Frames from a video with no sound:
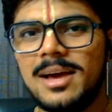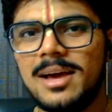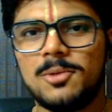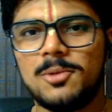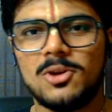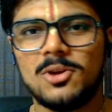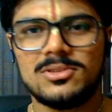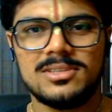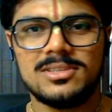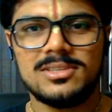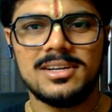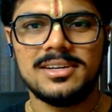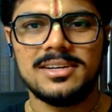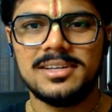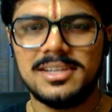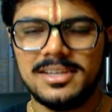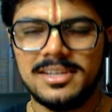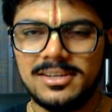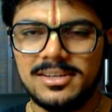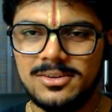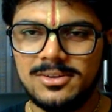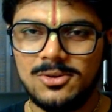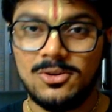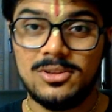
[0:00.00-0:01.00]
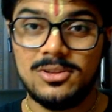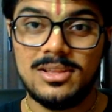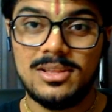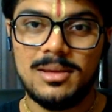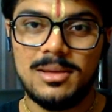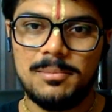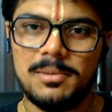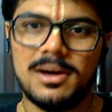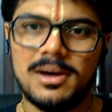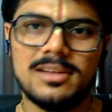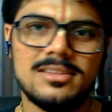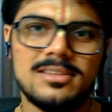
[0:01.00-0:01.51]
proxy container on their
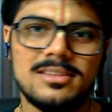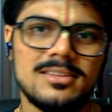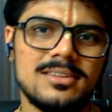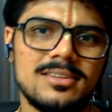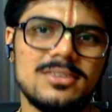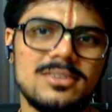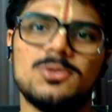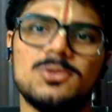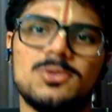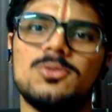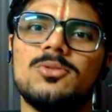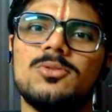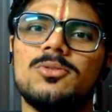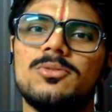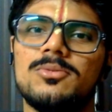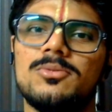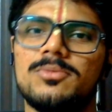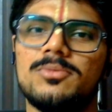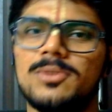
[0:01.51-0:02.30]
path to